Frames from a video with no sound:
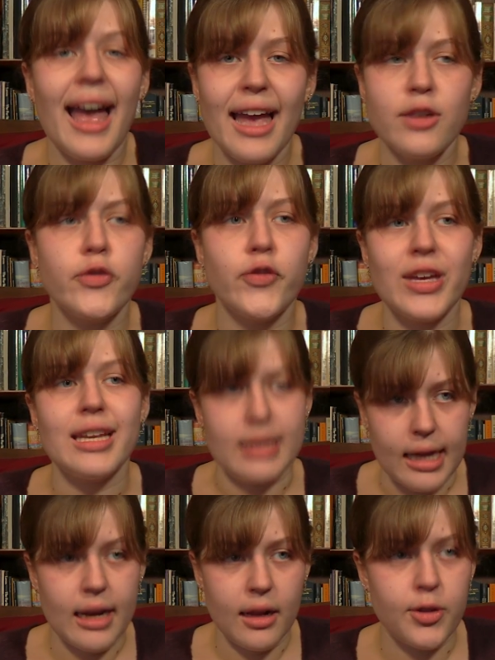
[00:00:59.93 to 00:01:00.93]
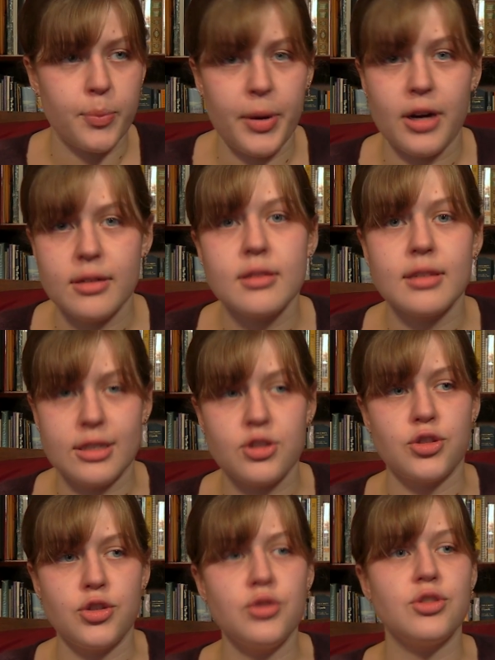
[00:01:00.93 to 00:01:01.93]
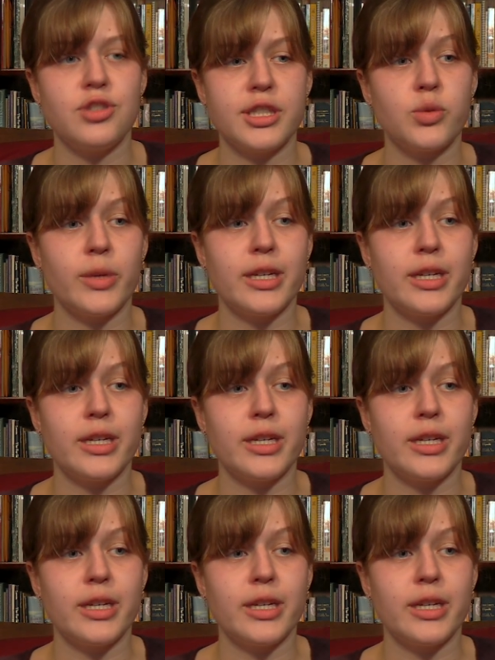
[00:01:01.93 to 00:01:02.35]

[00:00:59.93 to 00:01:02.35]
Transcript: And feet and other parts, it just uses its